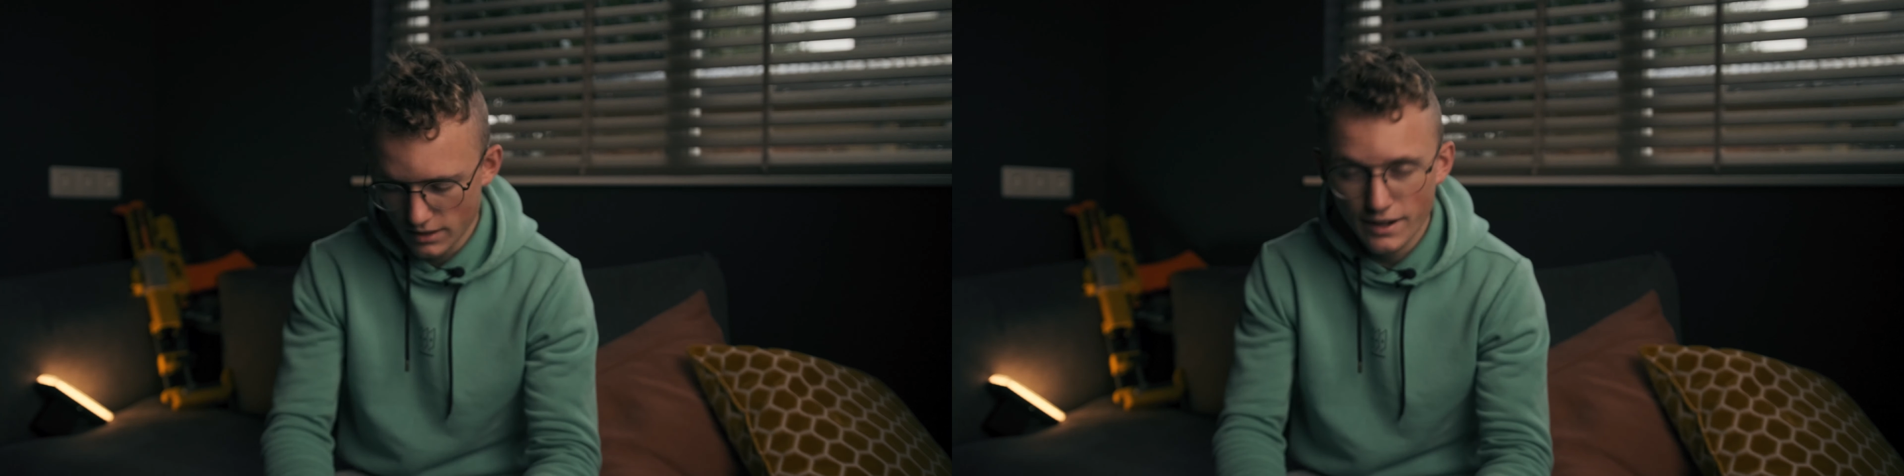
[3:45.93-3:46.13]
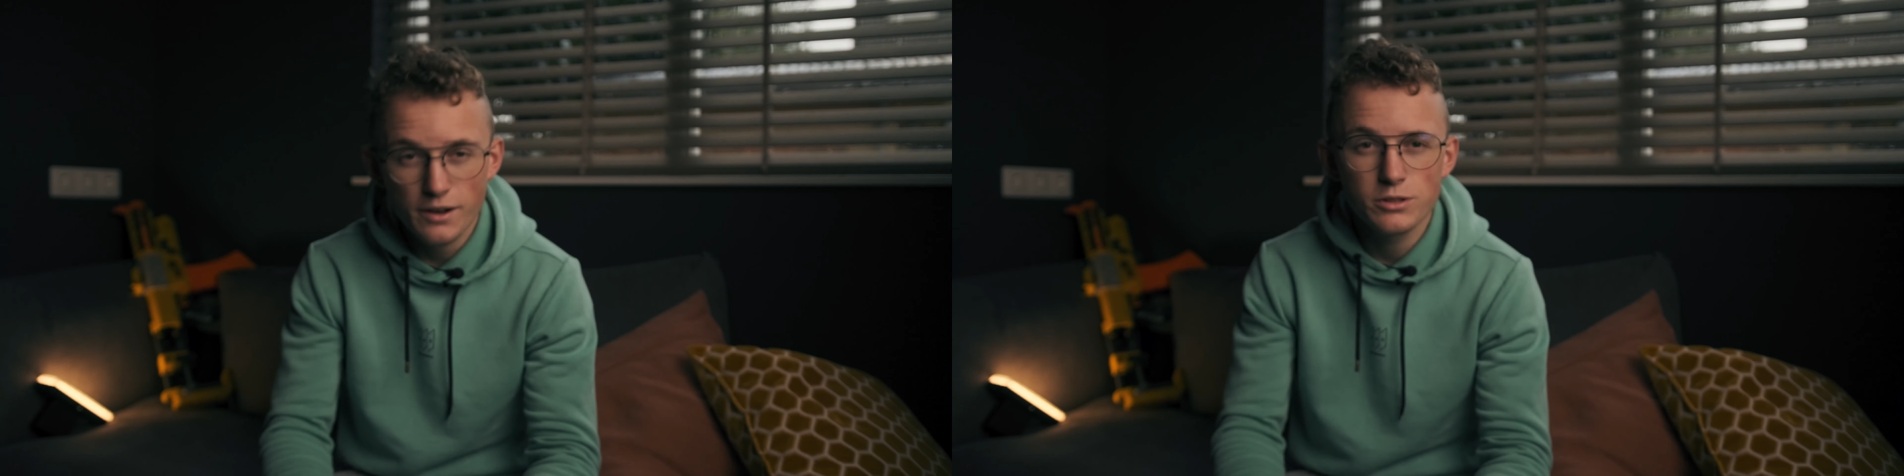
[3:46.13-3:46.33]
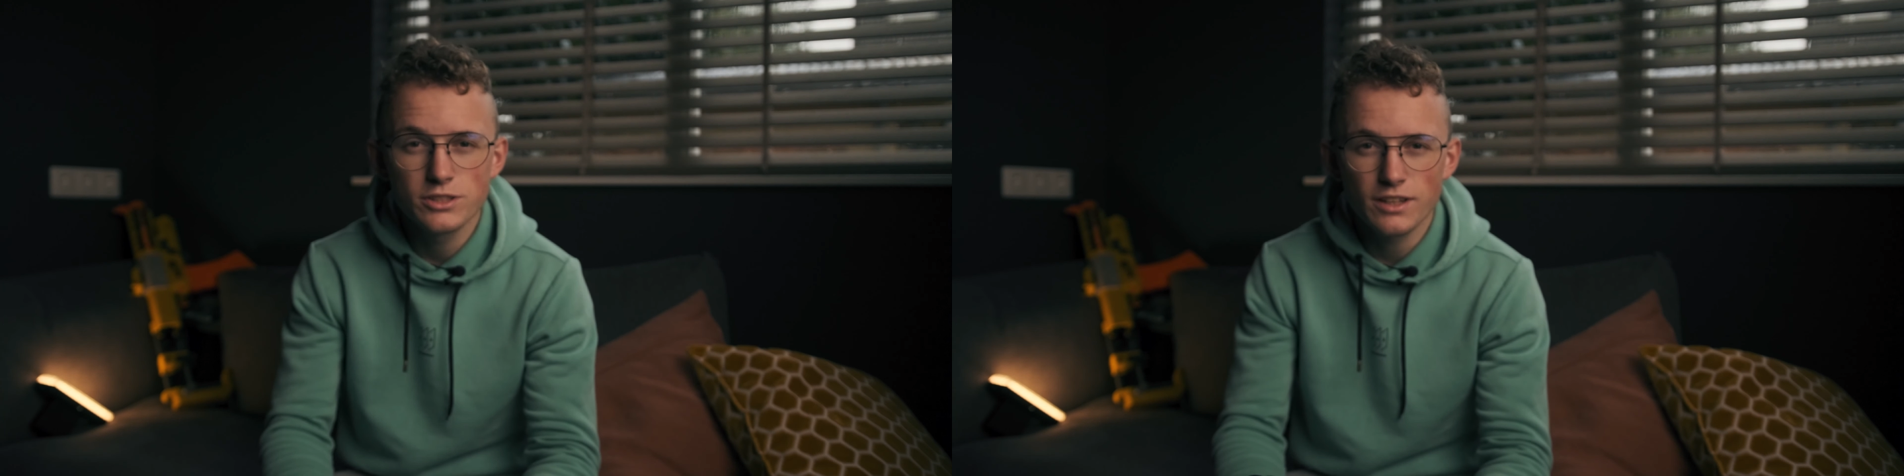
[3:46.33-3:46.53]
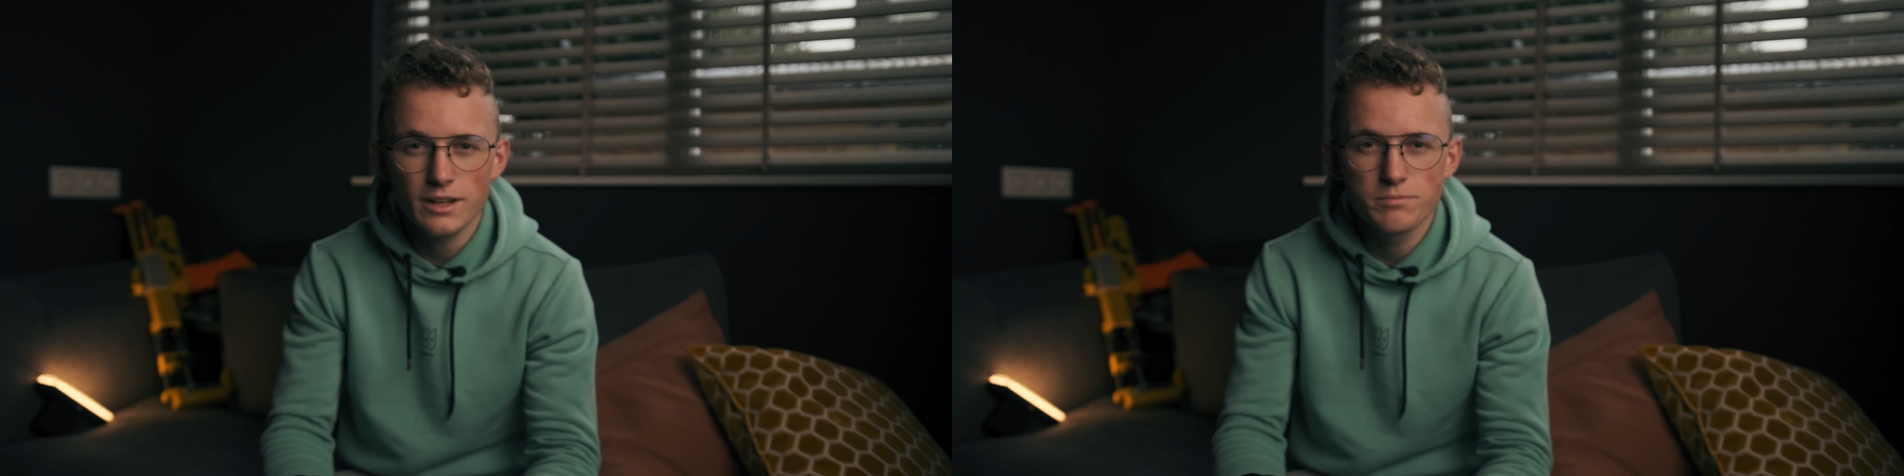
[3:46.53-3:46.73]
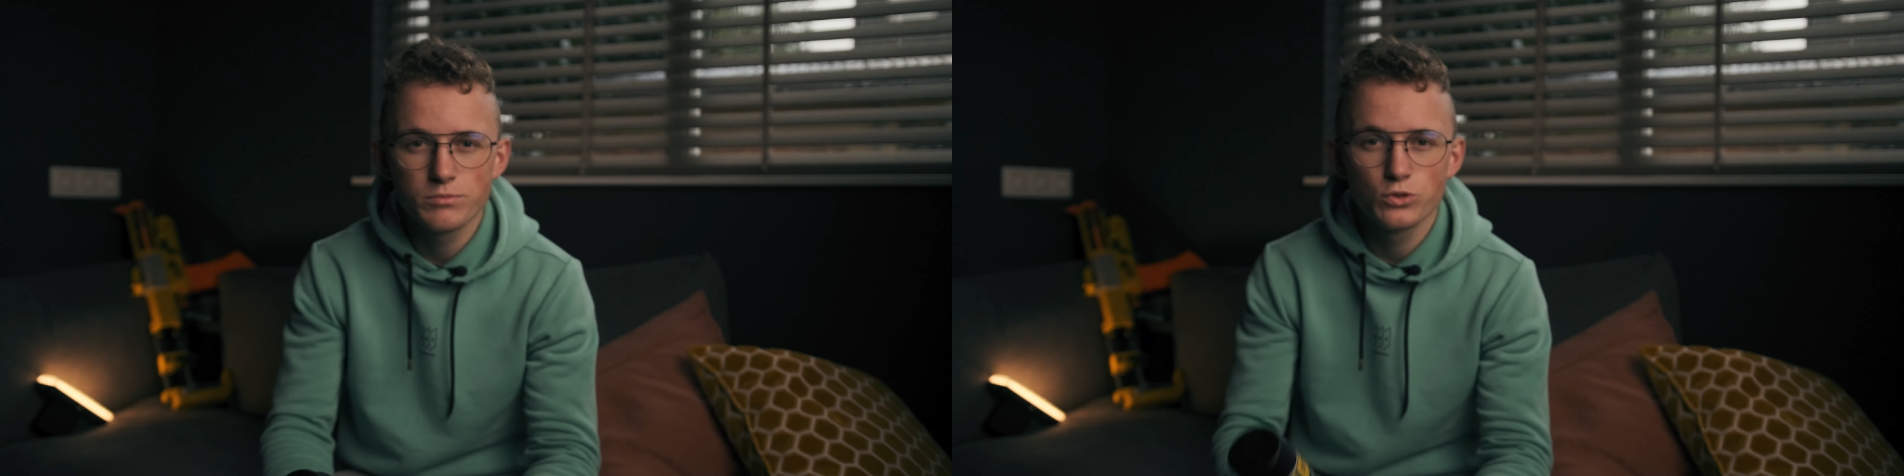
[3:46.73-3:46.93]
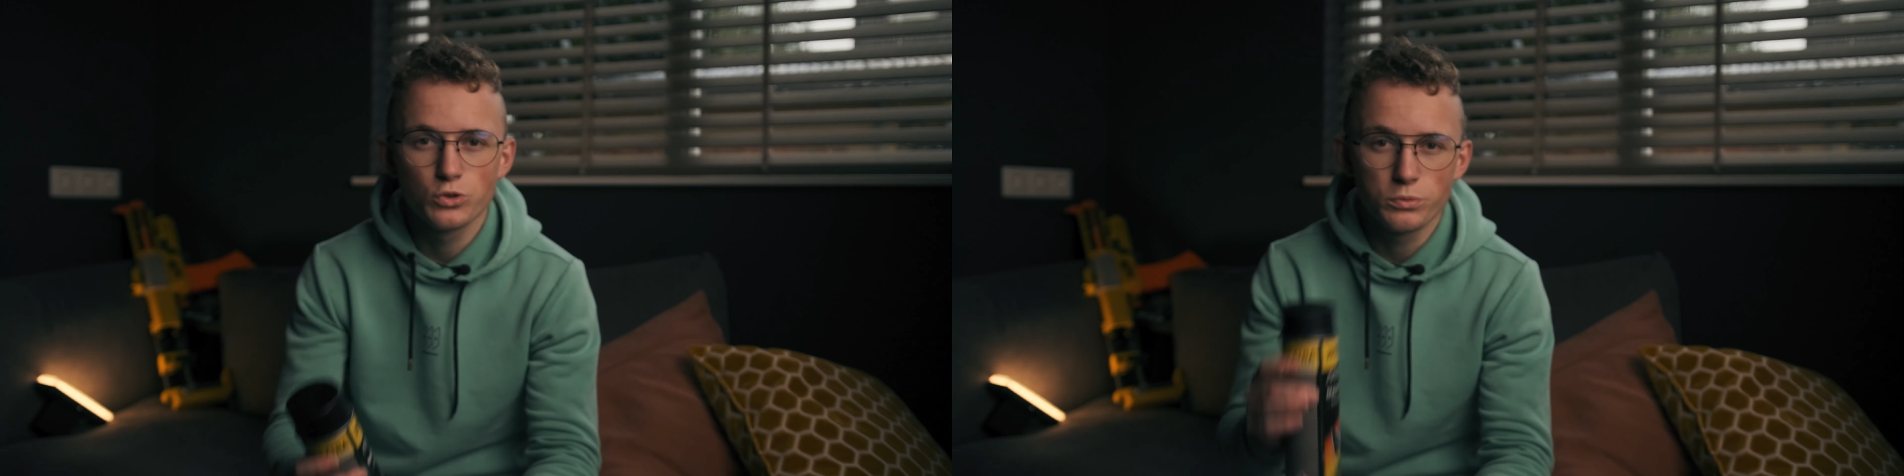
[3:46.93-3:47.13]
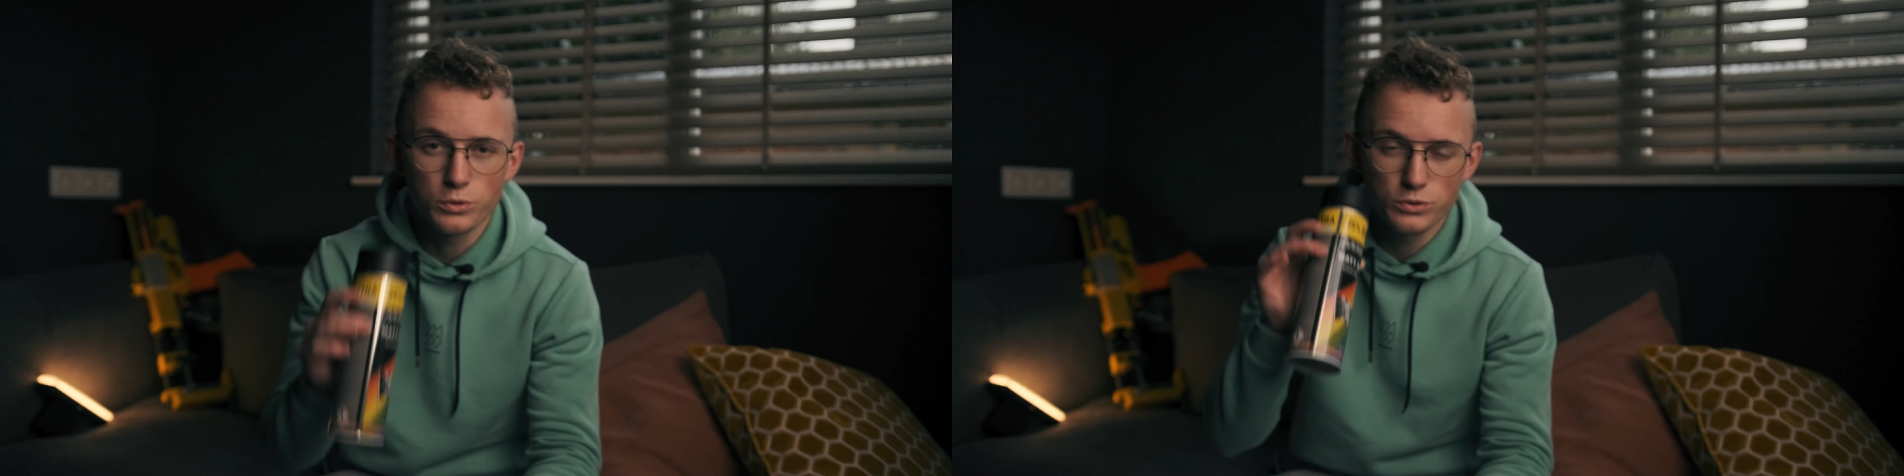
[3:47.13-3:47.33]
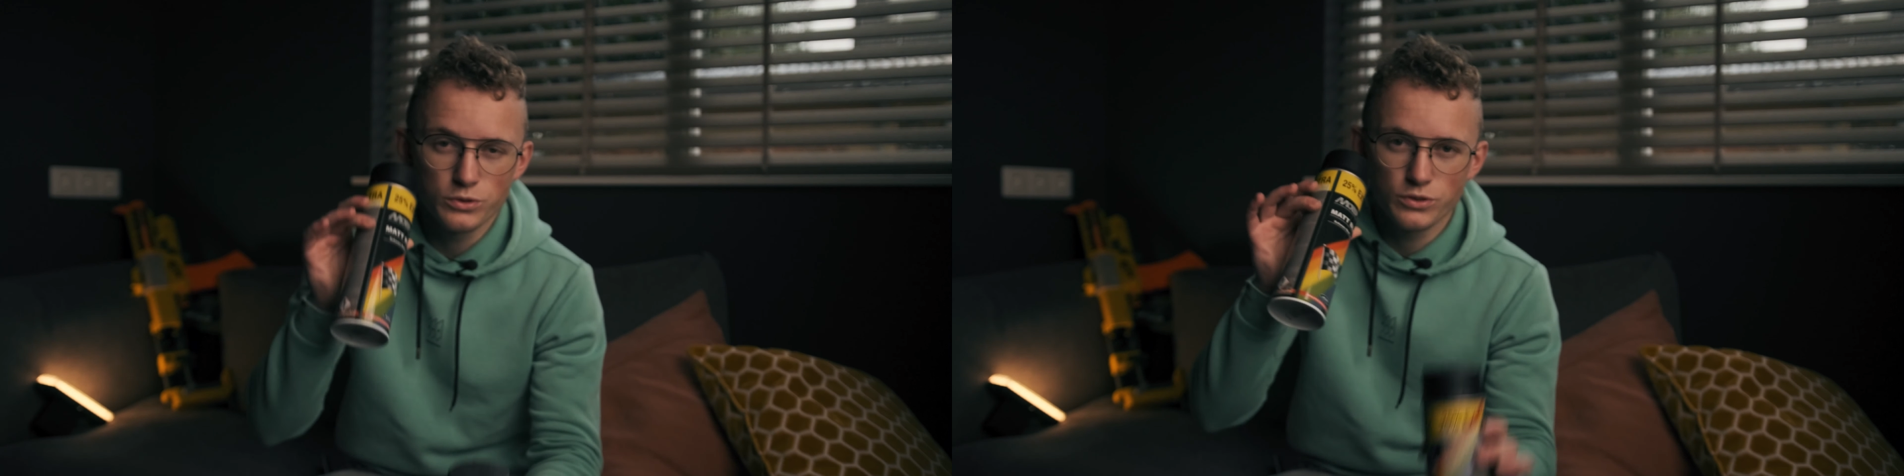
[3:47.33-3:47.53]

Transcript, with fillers: And now it's time to put